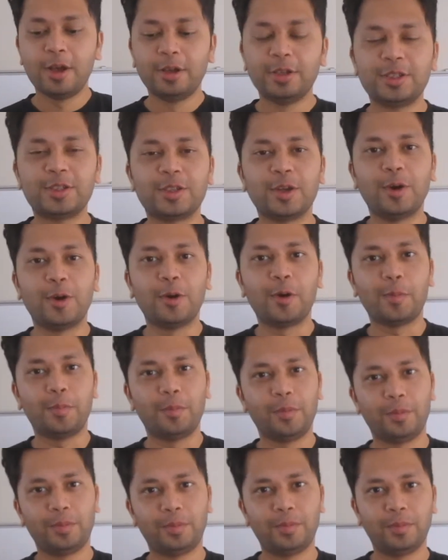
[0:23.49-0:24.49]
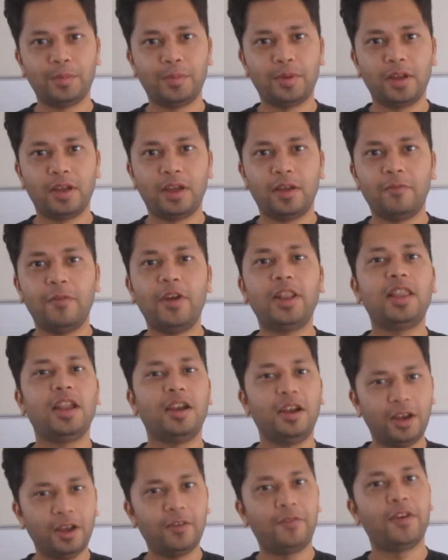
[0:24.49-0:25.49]
So,
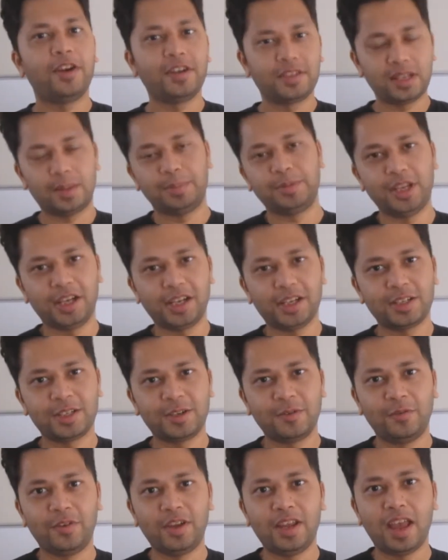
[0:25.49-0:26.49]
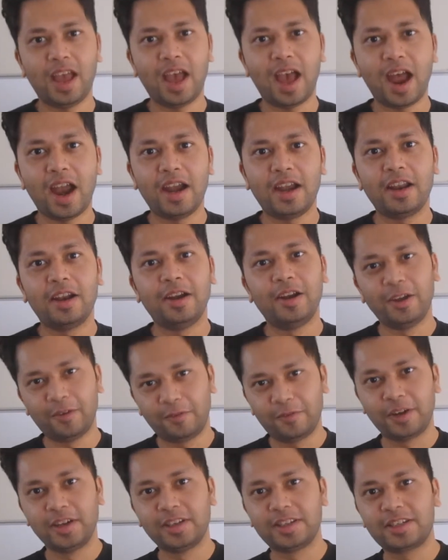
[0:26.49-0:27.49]
with different subjects, we had
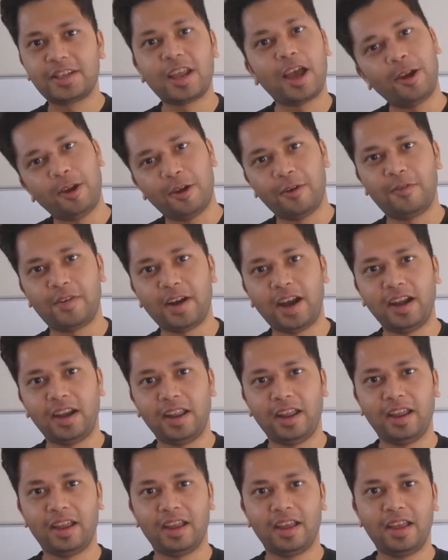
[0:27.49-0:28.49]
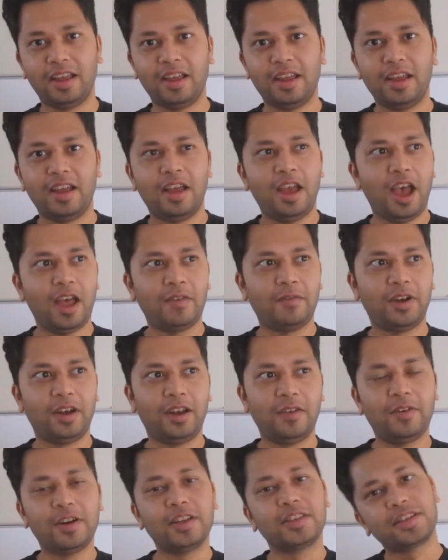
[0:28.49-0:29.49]
different style of writing, and with
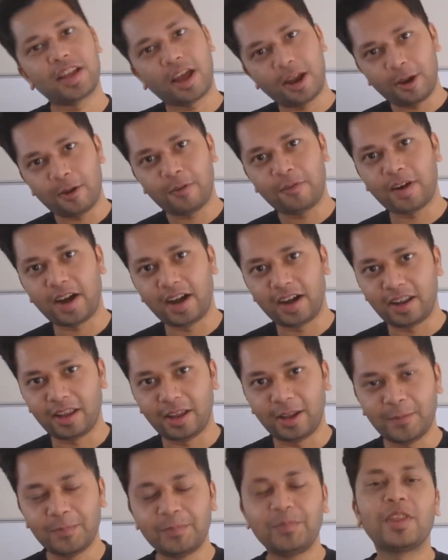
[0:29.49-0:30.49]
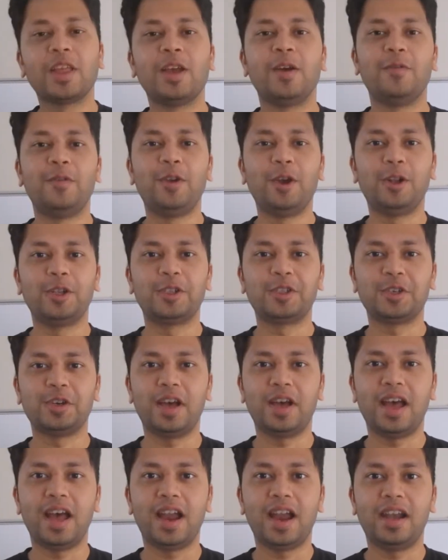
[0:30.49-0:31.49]
different style of writing, we also
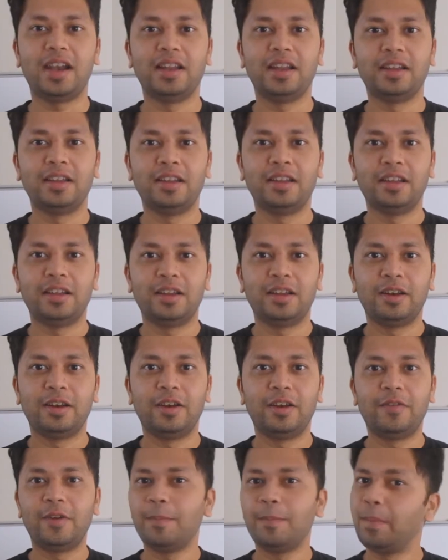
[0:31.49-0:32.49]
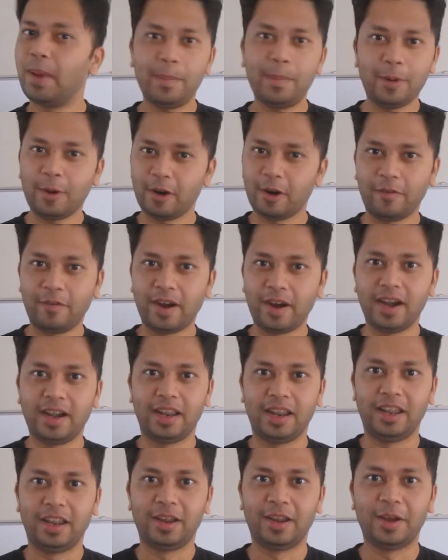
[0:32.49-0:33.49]
had different paper of
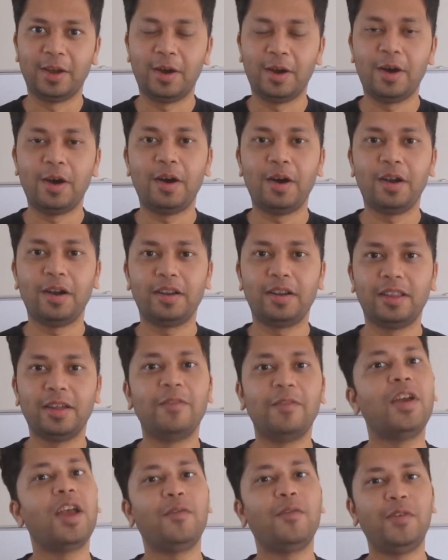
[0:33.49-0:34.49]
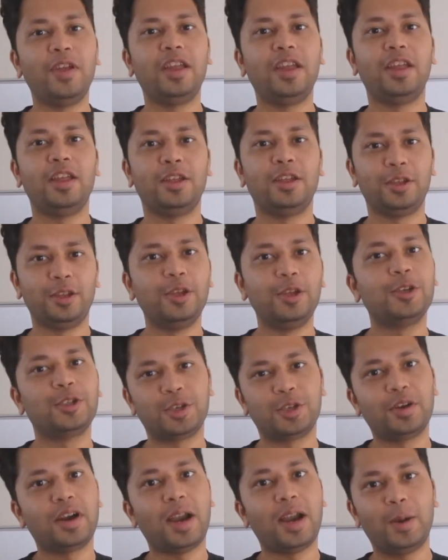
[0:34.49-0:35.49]
writing or the way we used
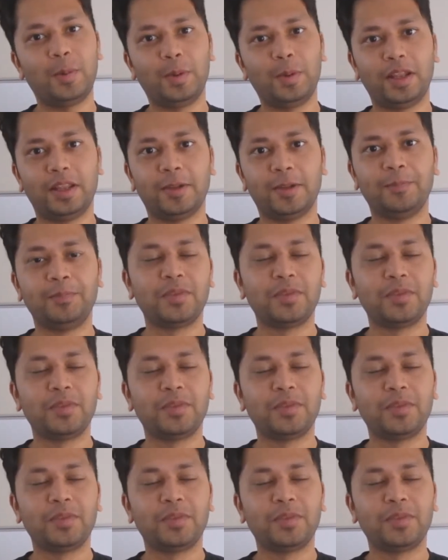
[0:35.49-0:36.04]
to write with.